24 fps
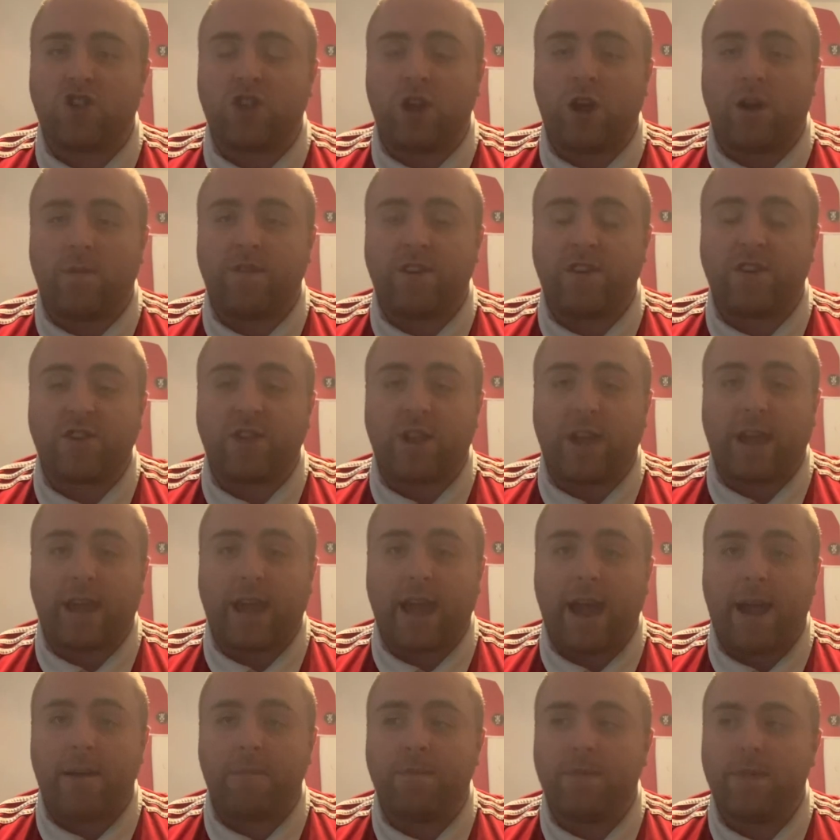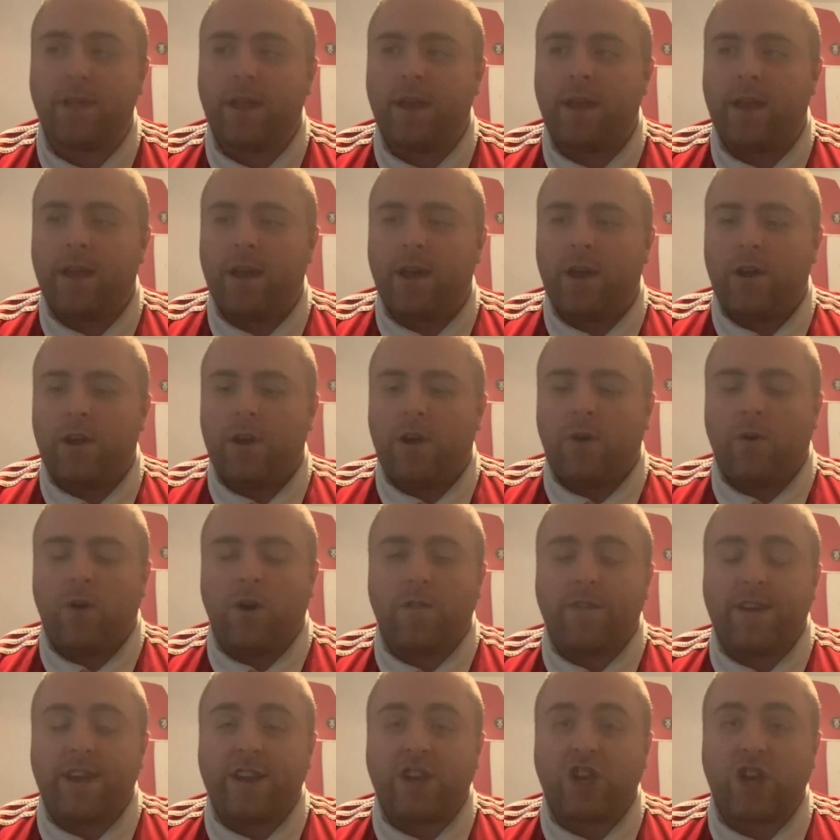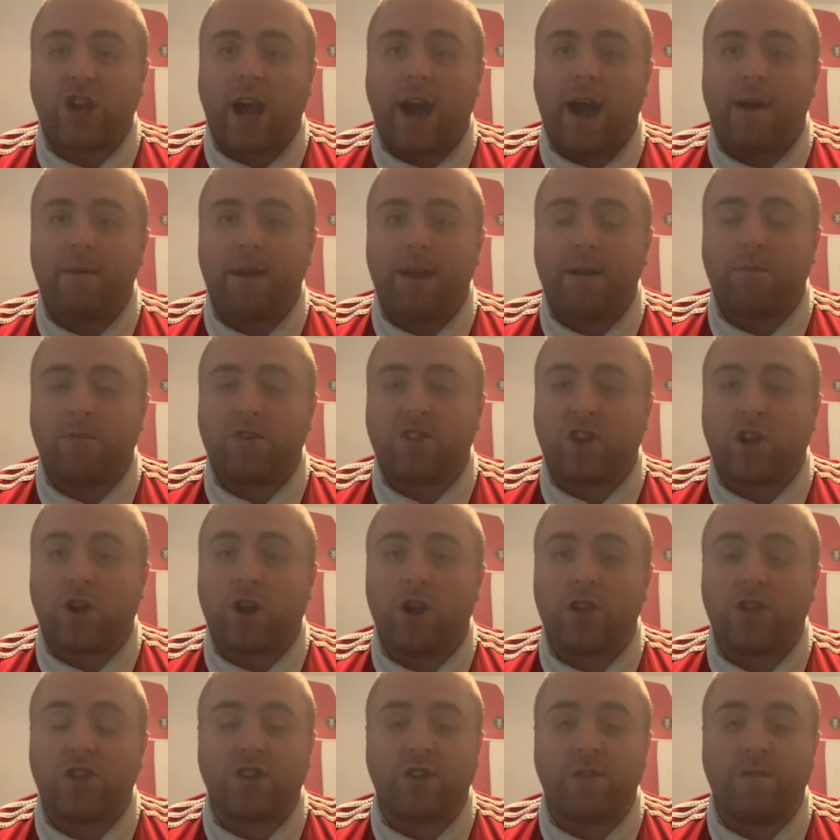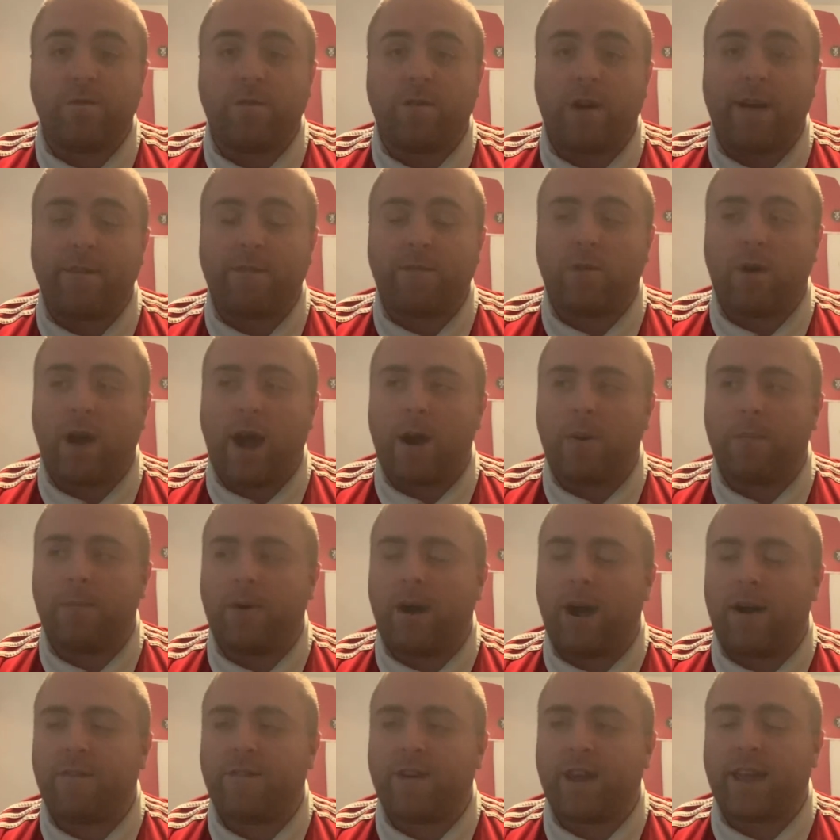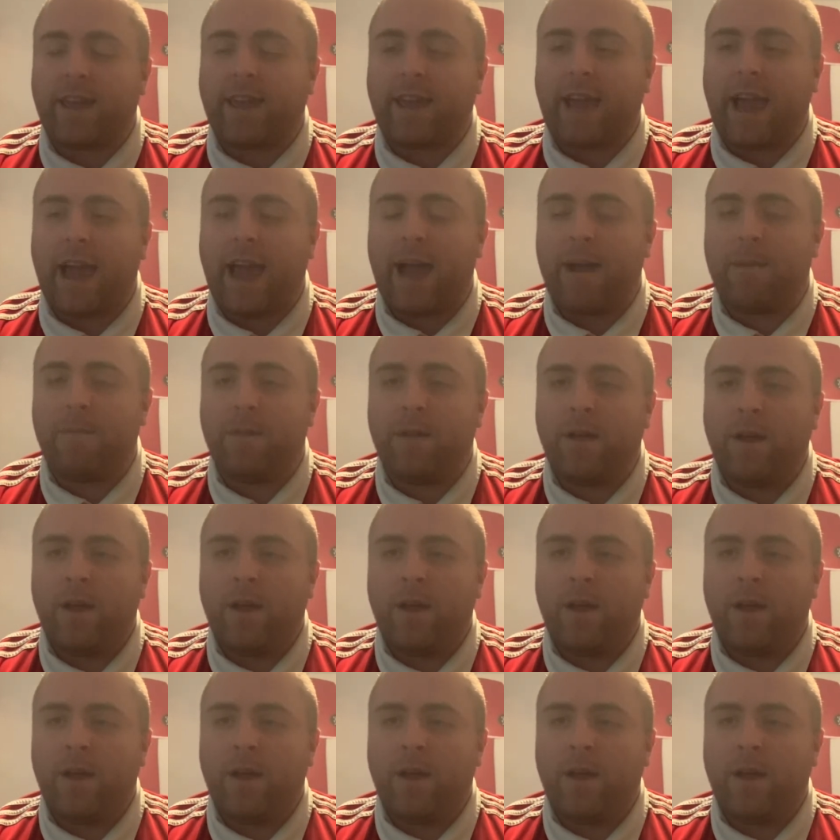And obviously, um, Ovie Ejaria was a constant threat for But I think um,